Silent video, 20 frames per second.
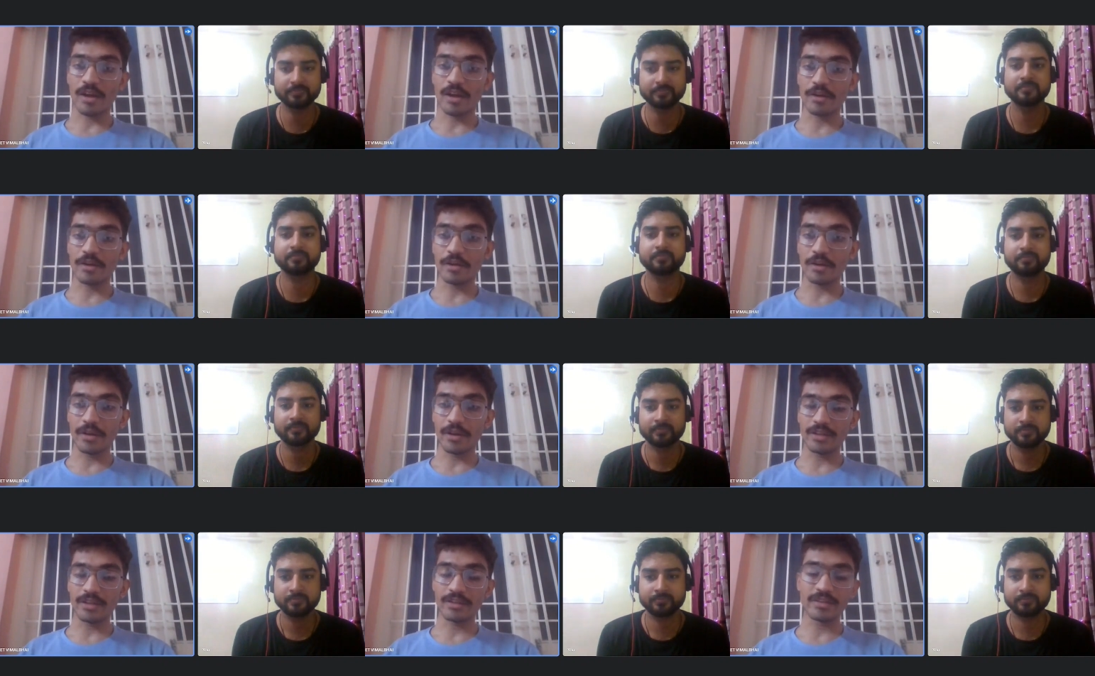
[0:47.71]

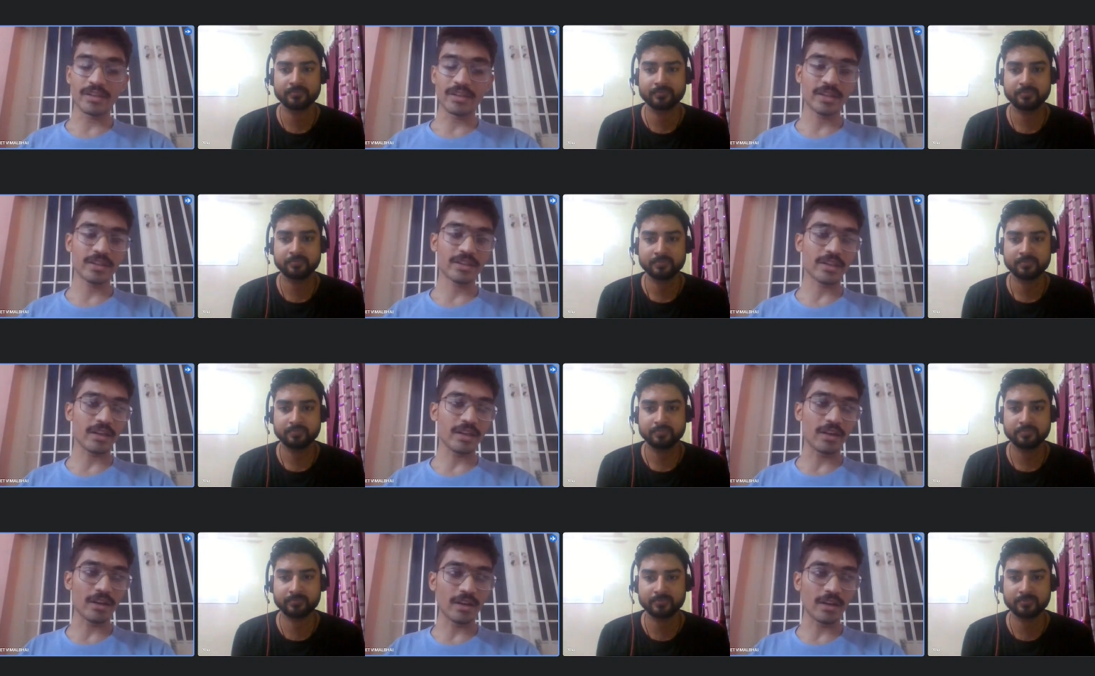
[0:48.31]
Speaker 1: and in
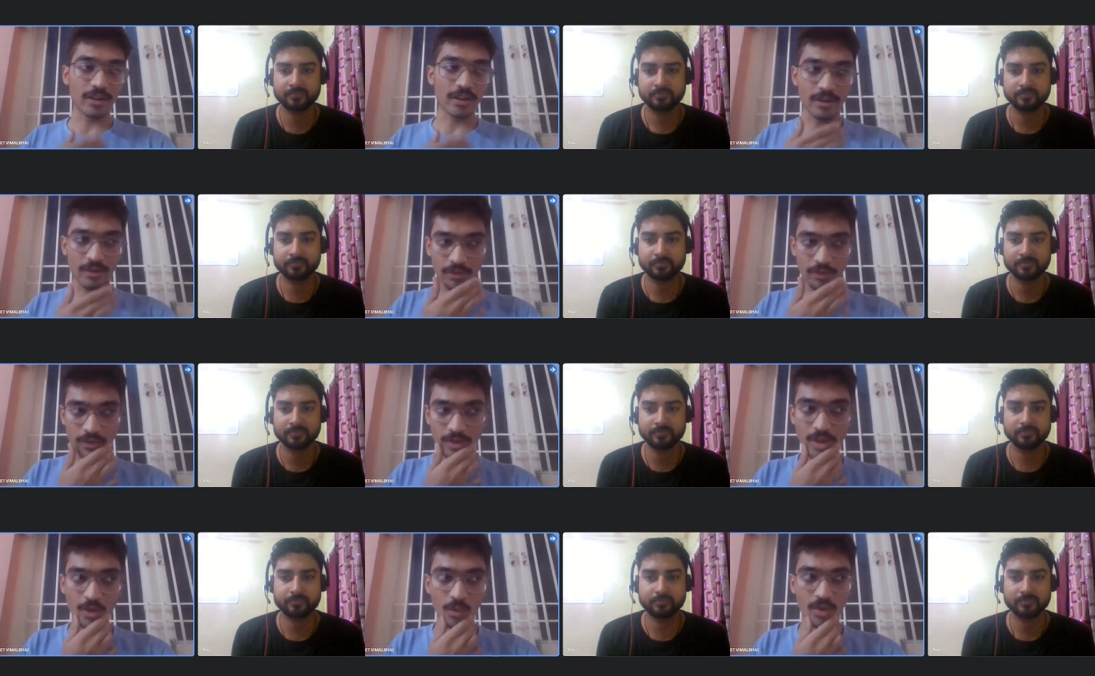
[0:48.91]
that uh,
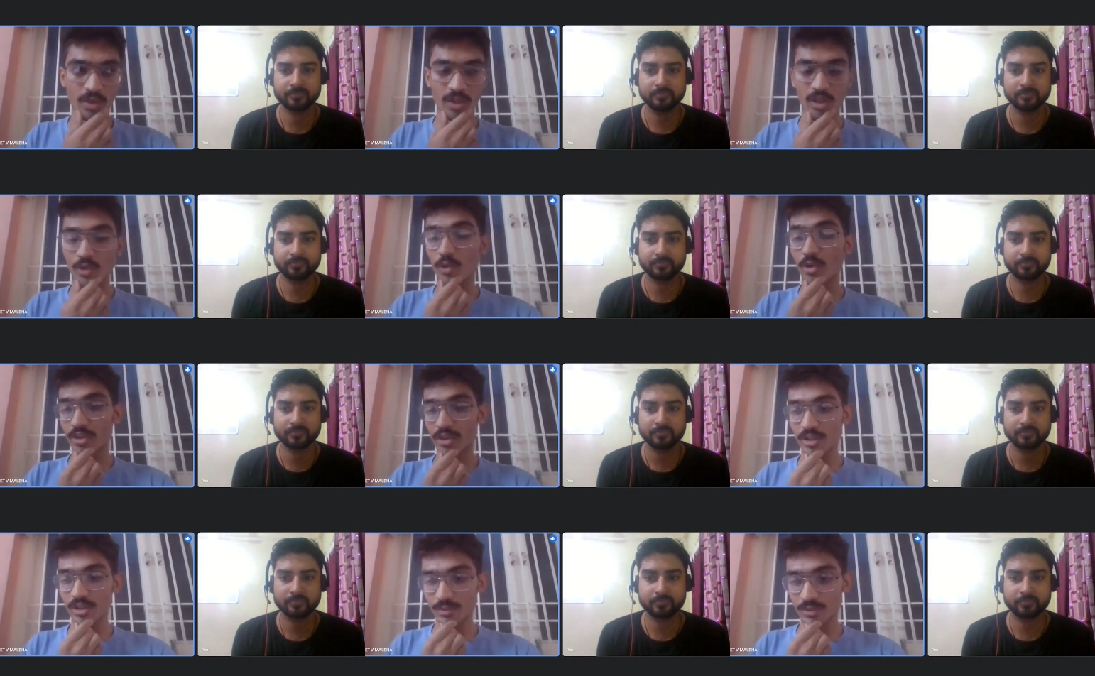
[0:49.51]
we have one
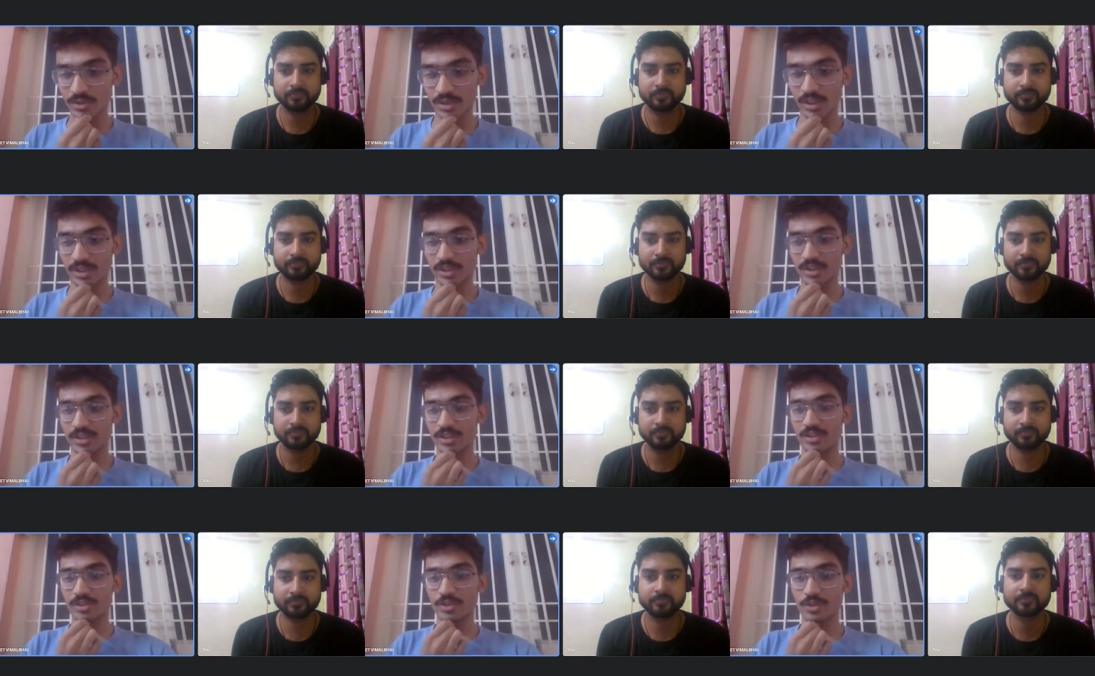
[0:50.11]
algorithm
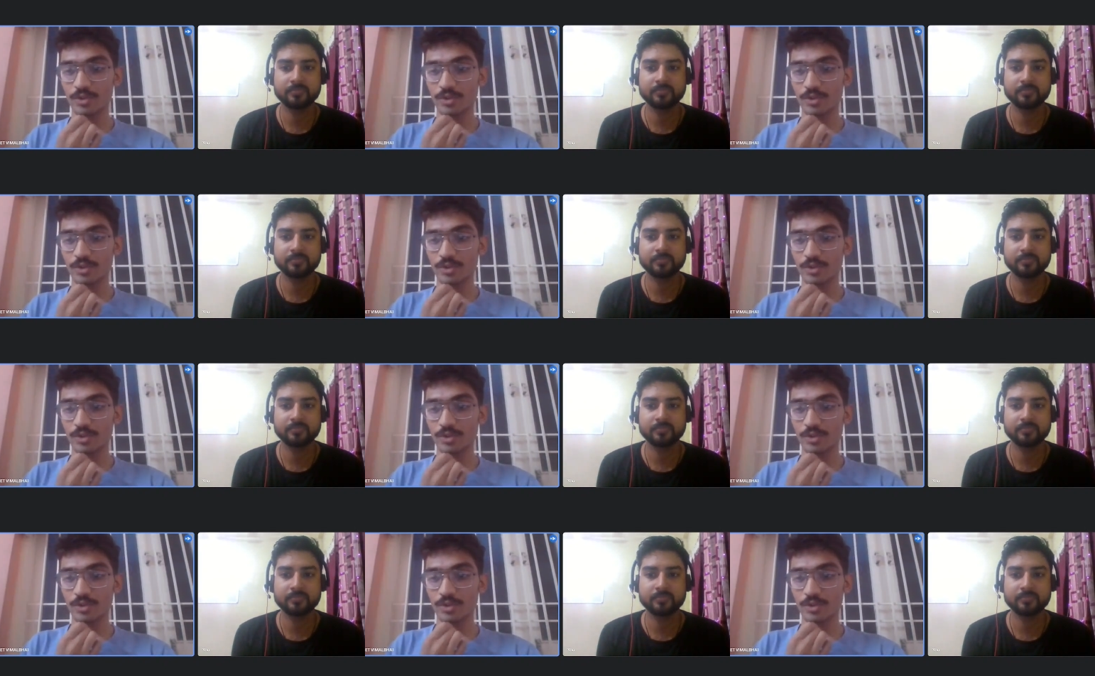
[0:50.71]
section.